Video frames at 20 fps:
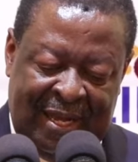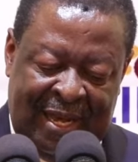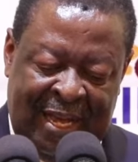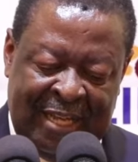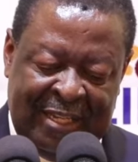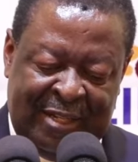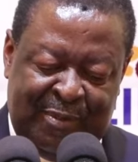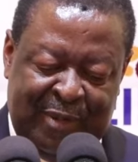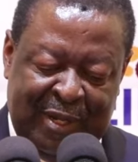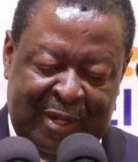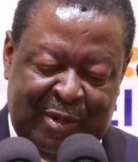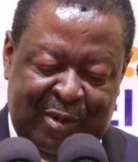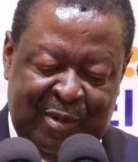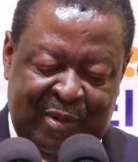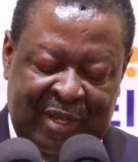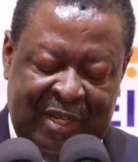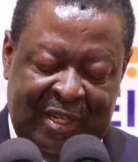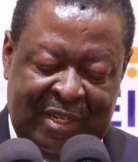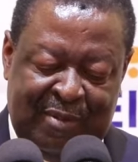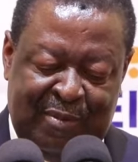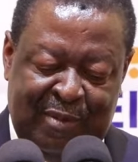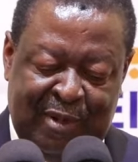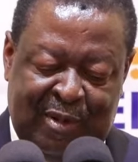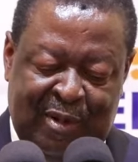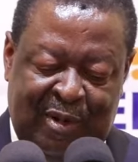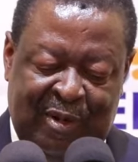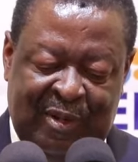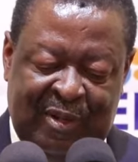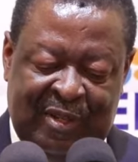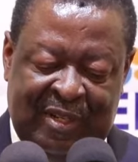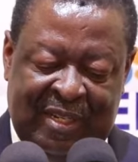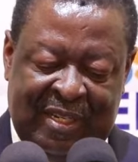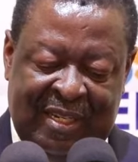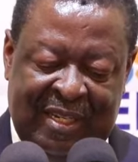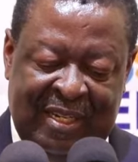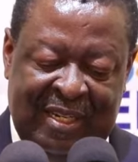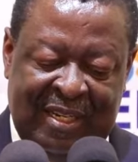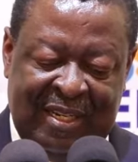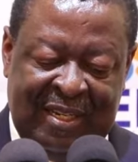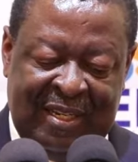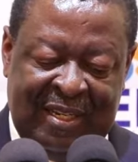I speak to this because